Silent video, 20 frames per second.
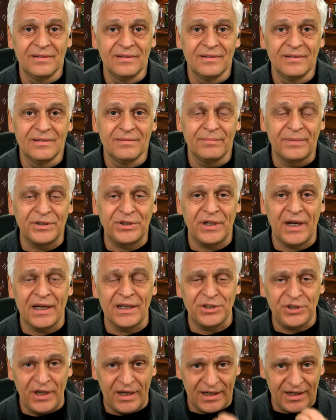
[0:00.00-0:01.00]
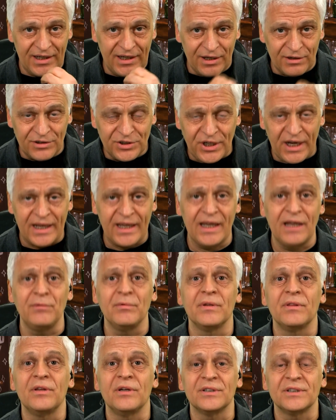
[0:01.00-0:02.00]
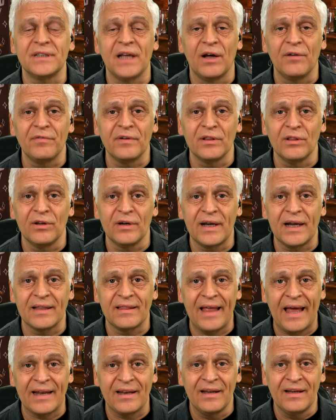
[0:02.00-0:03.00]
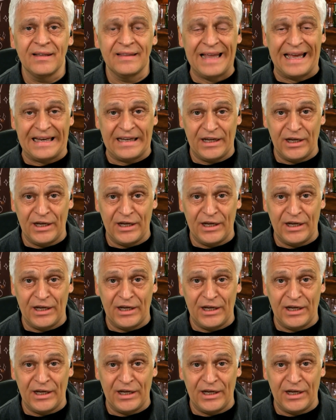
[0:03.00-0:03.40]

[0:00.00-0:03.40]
But you got to check in with yourself and look at that